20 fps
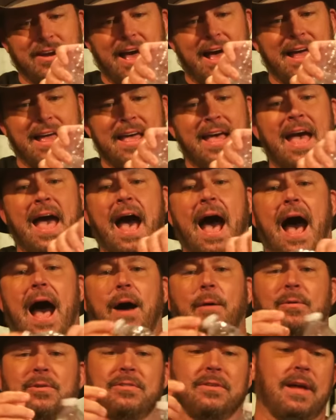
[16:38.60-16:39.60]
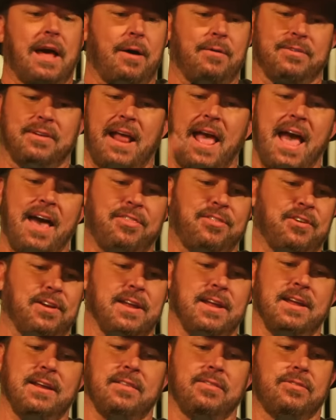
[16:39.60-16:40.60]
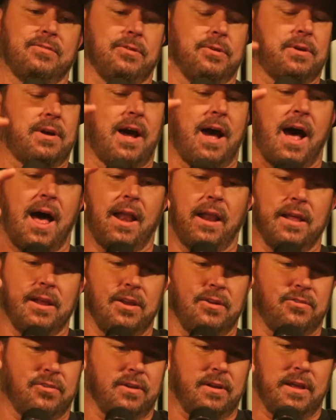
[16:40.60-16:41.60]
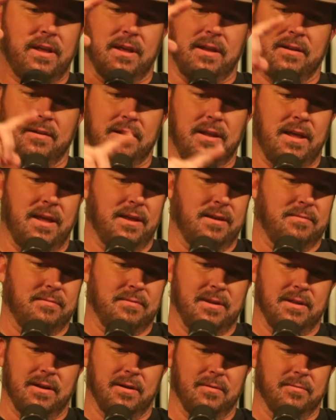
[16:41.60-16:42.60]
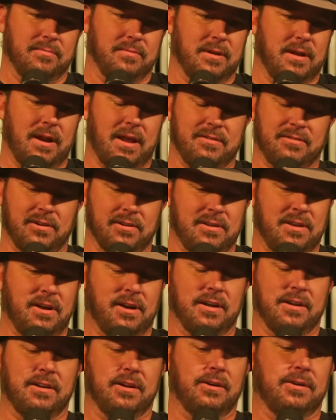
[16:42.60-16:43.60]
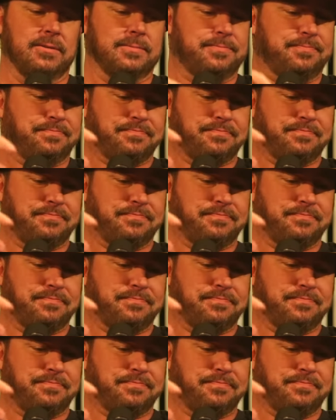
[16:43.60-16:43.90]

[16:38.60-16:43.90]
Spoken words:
I was an athlete through college and you know, as a young adult.